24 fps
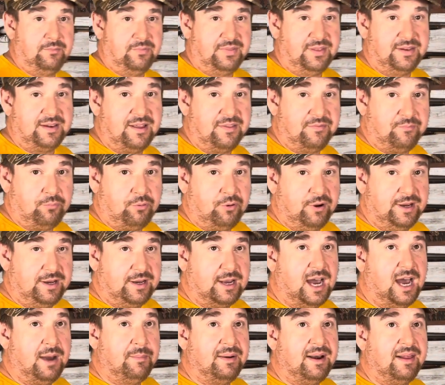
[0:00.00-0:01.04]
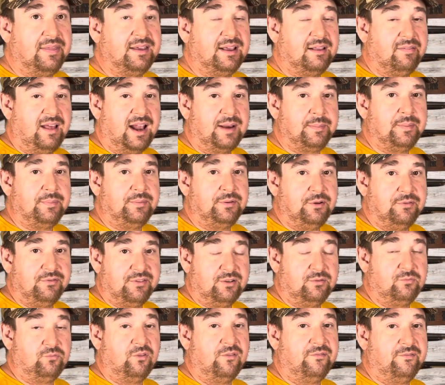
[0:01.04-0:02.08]
thing that's pretty common. I think a lot of people use it
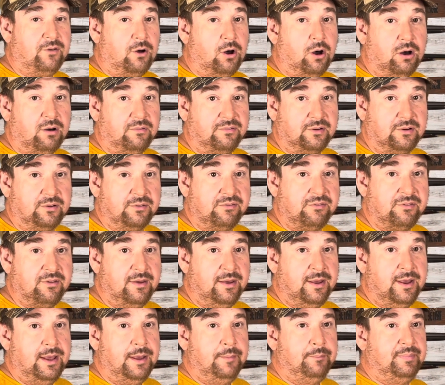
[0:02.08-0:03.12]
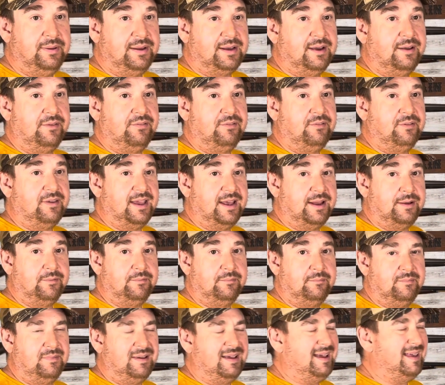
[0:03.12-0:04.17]
in revolvers because you get,
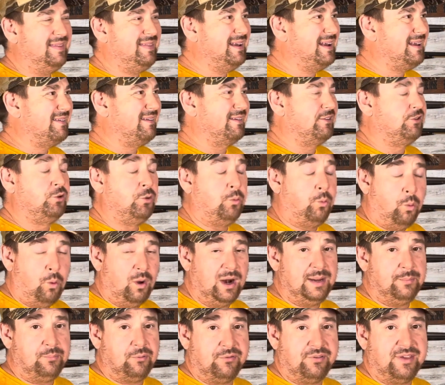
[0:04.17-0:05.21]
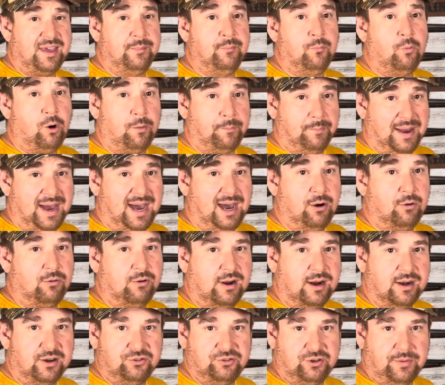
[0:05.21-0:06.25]
I think it's like 20% more power
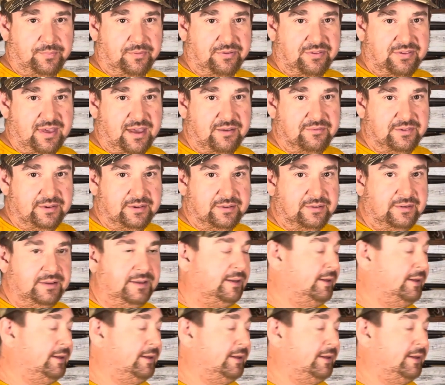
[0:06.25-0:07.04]
out of 777.